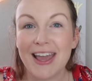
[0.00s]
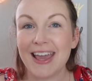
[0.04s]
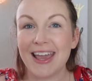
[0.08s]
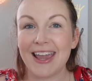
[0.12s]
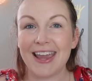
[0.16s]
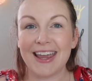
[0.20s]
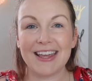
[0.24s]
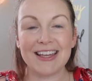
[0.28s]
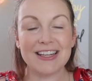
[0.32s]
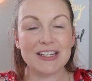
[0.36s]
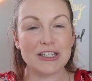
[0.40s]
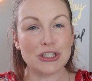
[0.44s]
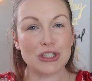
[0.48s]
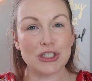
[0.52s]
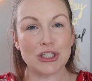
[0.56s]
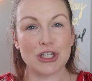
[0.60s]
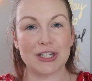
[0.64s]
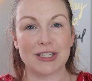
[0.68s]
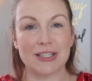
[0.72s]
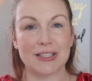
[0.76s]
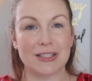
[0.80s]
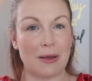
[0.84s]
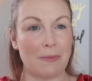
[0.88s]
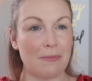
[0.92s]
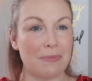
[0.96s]
It is
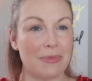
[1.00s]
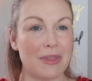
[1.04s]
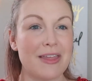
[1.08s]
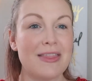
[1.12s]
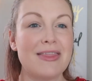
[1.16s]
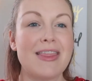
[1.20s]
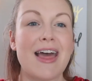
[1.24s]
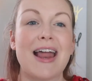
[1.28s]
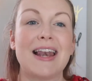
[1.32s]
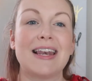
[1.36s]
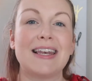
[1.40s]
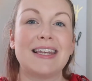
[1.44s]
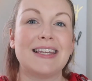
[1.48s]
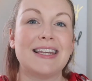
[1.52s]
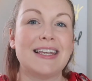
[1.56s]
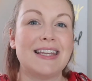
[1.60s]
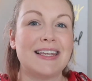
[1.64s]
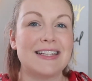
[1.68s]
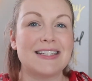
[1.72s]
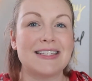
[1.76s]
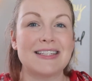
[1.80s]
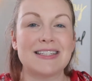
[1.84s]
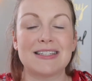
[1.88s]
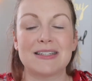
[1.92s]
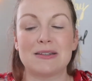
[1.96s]
just something that
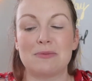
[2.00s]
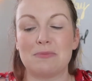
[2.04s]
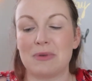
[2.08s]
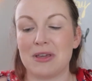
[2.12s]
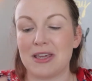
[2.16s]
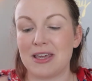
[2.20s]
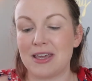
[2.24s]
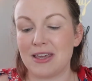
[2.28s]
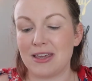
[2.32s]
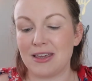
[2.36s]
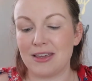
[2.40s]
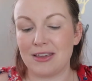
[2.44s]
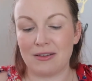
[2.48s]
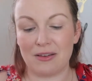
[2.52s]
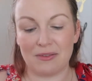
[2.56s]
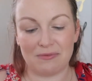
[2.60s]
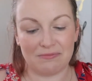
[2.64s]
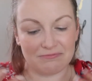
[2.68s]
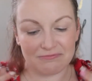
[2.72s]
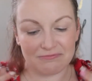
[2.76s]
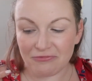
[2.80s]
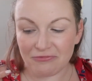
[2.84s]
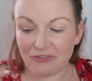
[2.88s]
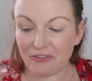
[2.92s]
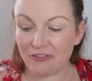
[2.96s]
needs to be
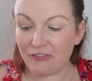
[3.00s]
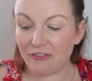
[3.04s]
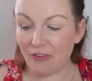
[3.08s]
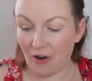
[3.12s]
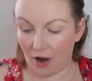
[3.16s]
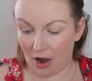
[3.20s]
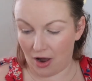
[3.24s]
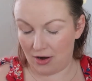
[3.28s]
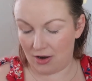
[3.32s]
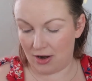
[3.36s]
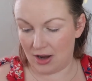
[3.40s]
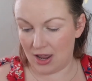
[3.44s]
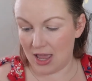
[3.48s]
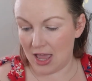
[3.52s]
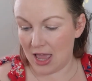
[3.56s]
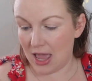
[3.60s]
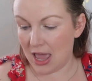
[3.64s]
fun,